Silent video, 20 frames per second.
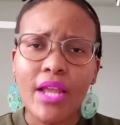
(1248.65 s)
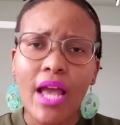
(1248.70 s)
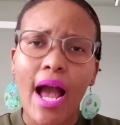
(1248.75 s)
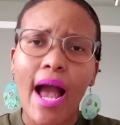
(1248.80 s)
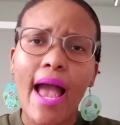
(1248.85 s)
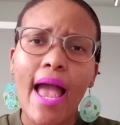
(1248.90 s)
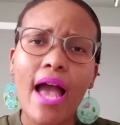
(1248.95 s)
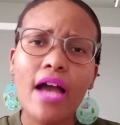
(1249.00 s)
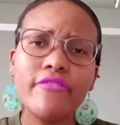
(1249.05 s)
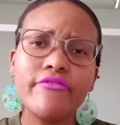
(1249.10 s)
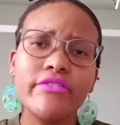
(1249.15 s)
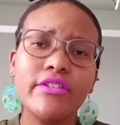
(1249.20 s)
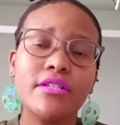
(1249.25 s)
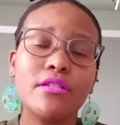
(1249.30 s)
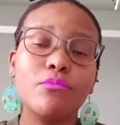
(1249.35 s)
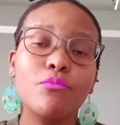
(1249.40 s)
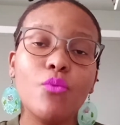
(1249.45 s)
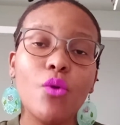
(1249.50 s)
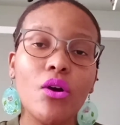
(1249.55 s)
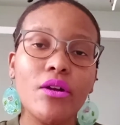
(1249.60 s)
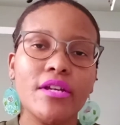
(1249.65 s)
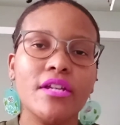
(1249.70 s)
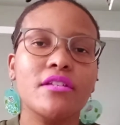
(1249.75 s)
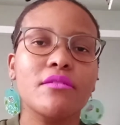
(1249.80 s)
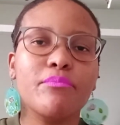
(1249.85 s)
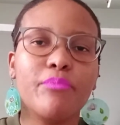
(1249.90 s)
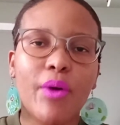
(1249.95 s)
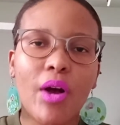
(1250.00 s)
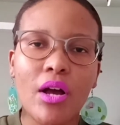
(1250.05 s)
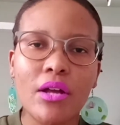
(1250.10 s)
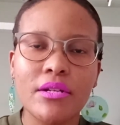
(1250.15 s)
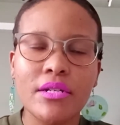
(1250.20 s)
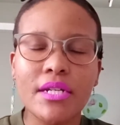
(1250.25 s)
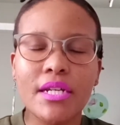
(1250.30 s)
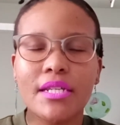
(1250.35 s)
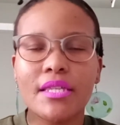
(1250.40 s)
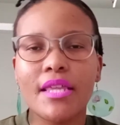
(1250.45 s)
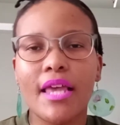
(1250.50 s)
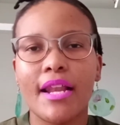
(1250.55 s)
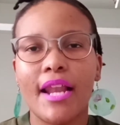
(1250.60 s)
I have this mortgage
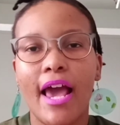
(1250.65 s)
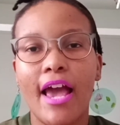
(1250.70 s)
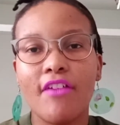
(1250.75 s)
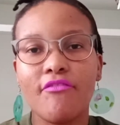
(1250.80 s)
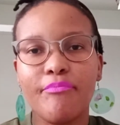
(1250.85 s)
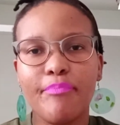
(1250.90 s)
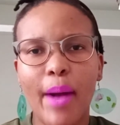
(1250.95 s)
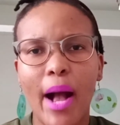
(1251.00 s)
bond that I've